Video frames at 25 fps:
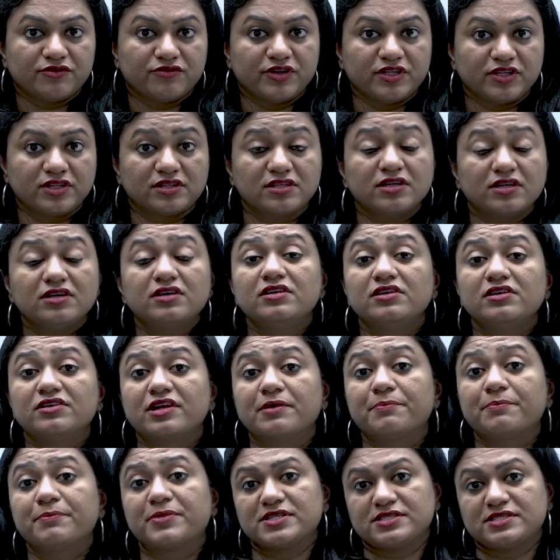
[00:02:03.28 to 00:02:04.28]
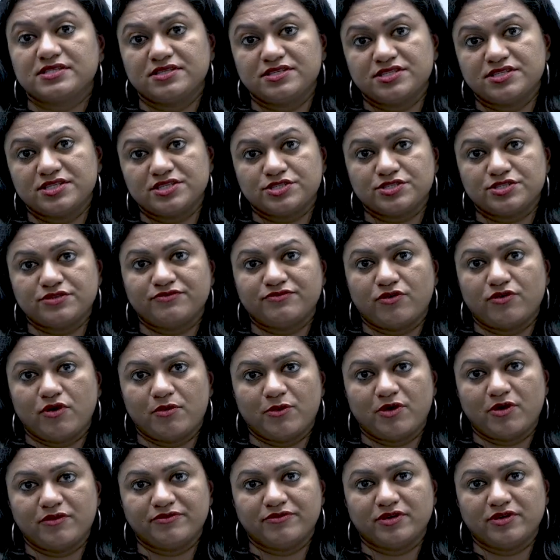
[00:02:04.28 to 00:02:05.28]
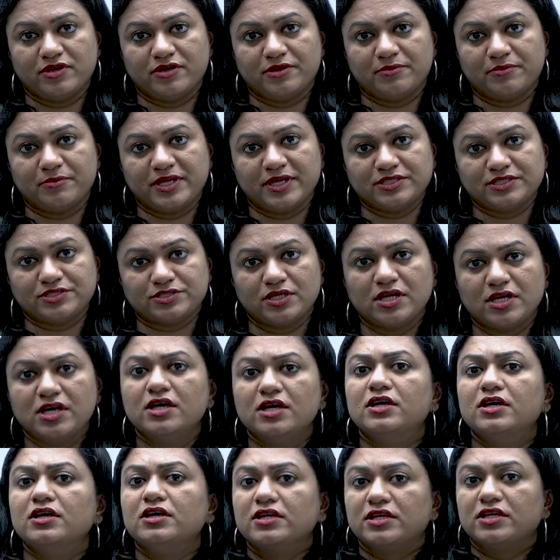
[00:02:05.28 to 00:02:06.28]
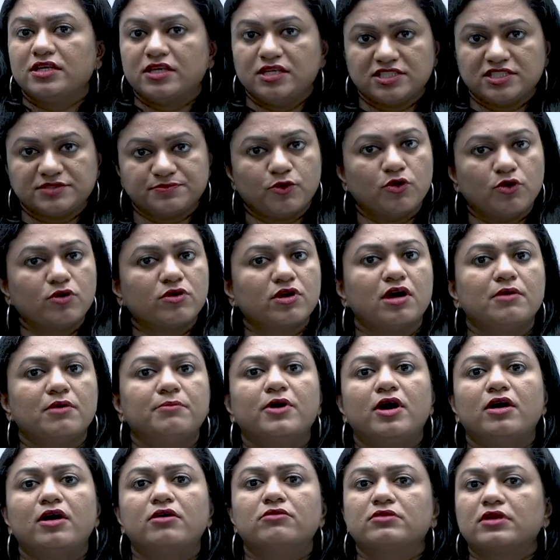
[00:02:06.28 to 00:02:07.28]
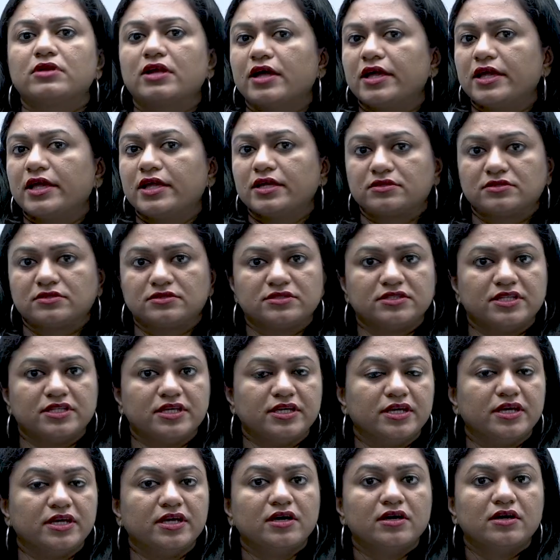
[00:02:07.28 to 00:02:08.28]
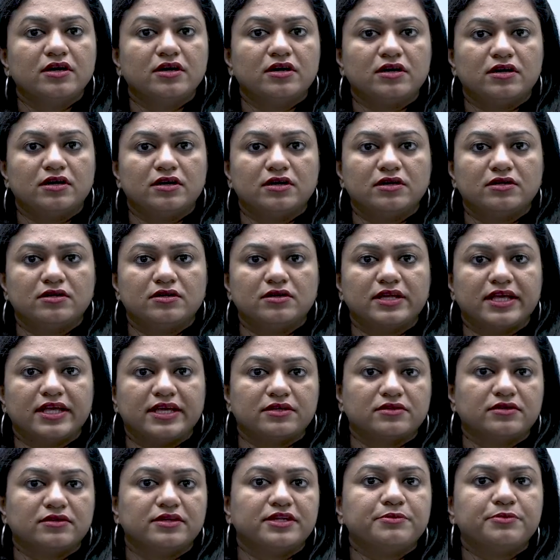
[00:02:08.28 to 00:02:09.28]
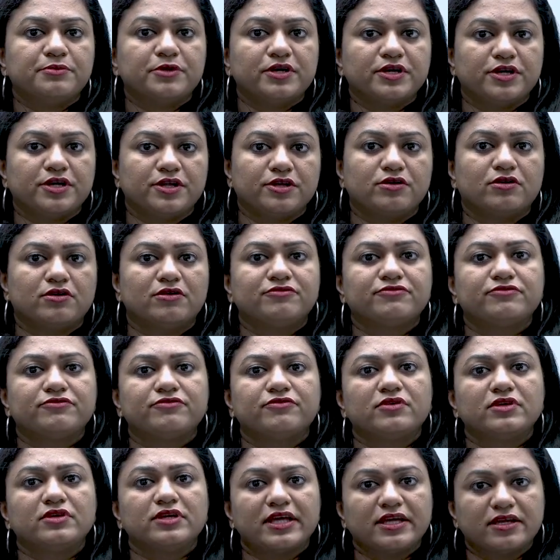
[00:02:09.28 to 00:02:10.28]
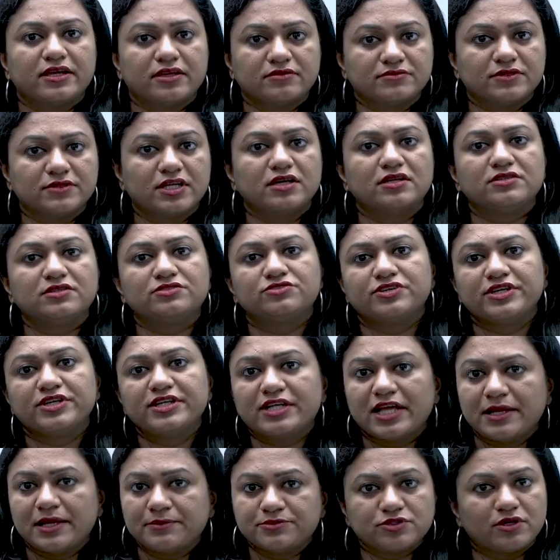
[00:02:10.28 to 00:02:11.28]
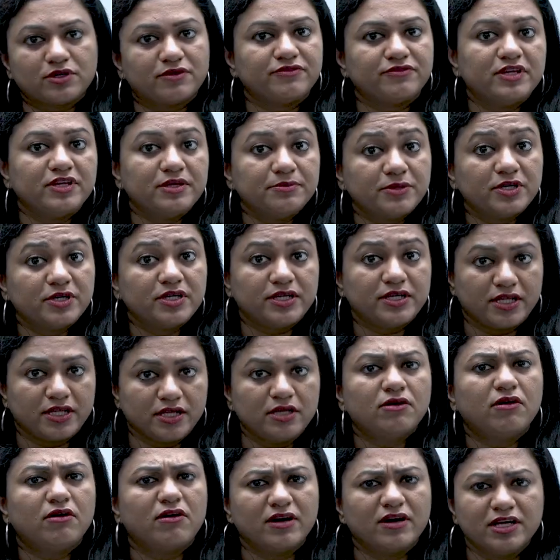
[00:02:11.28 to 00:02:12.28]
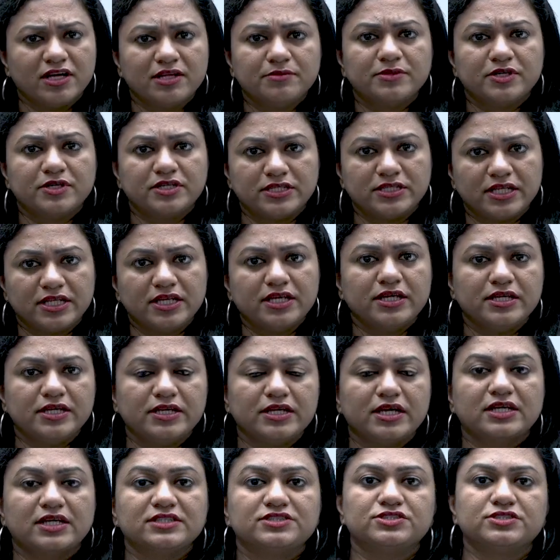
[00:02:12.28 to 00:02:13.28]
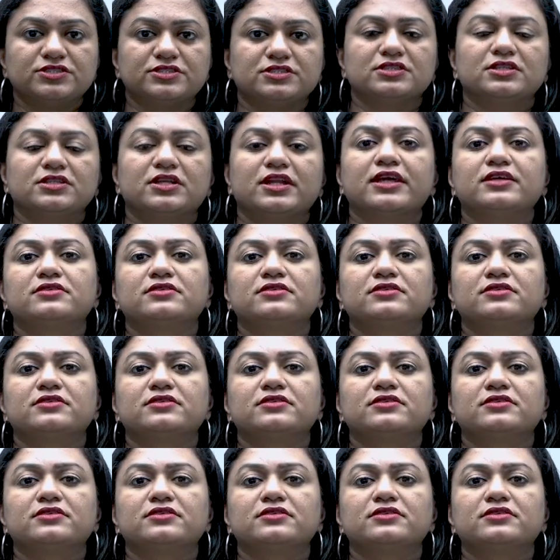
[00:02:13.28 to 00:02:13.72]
with the representative form of government. He spoke about the liberty of the 3 types of liberty. On liberty, he has written